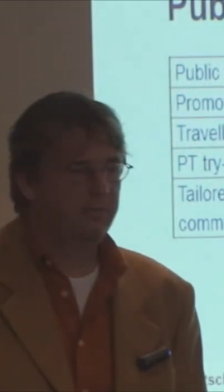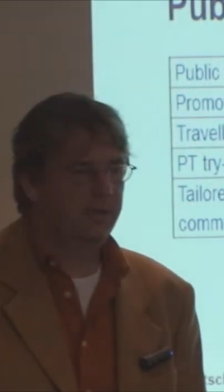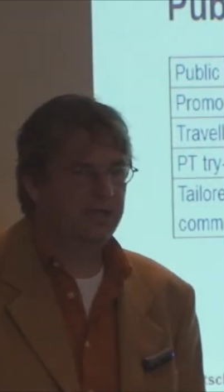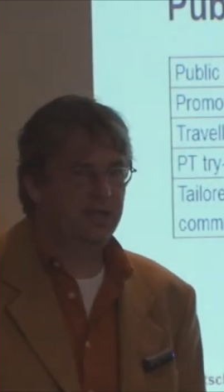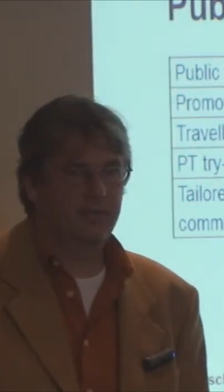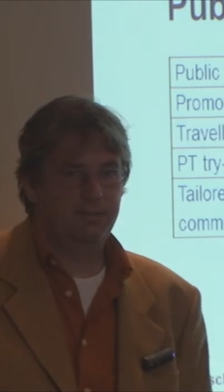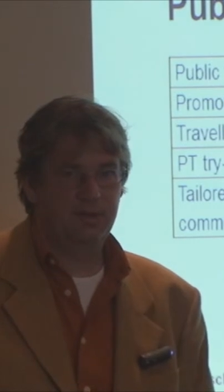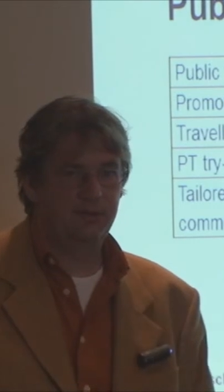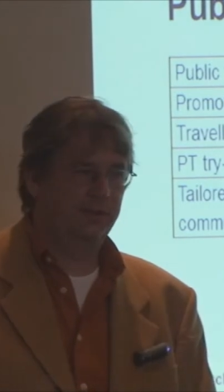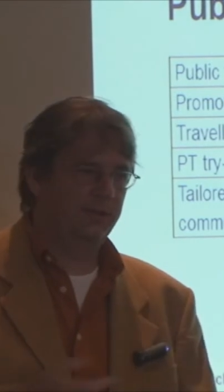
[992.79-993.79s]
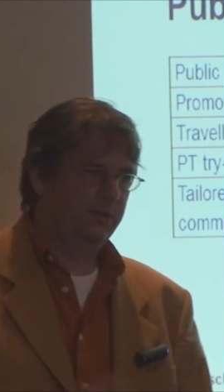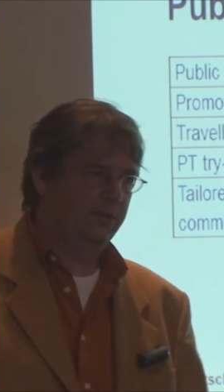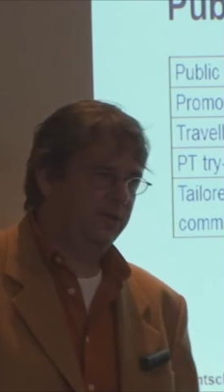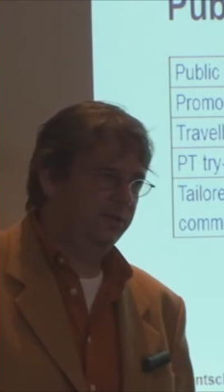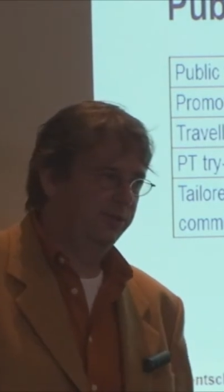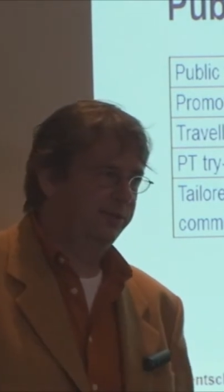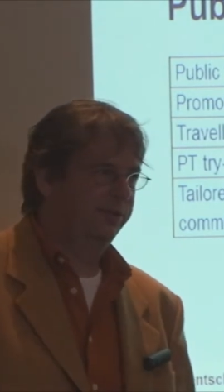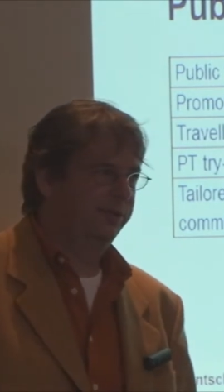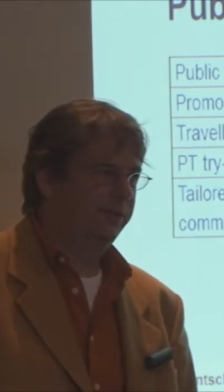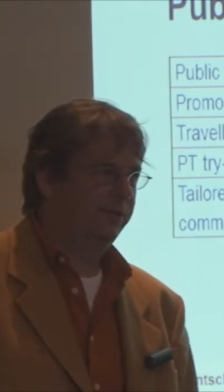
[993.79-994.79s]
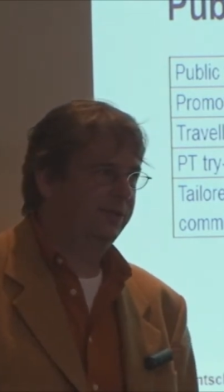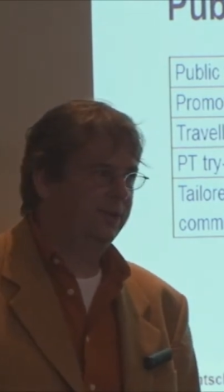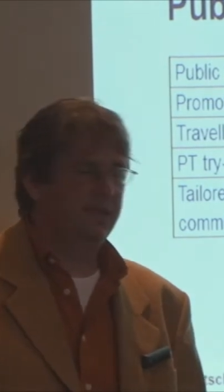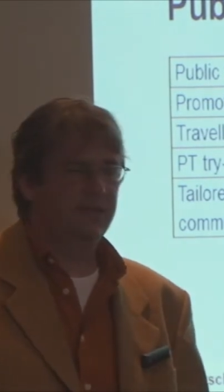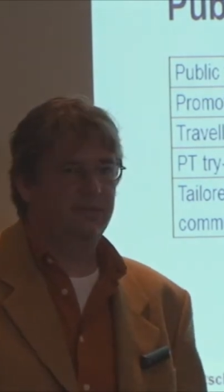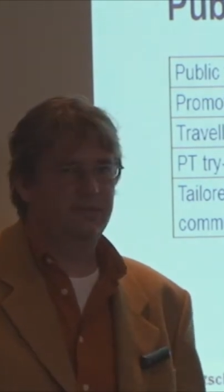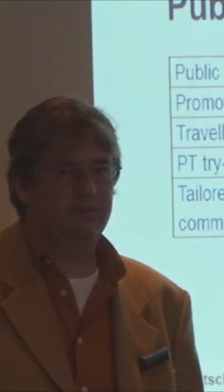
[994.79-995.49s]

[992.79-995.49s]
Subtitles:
by that, because users, they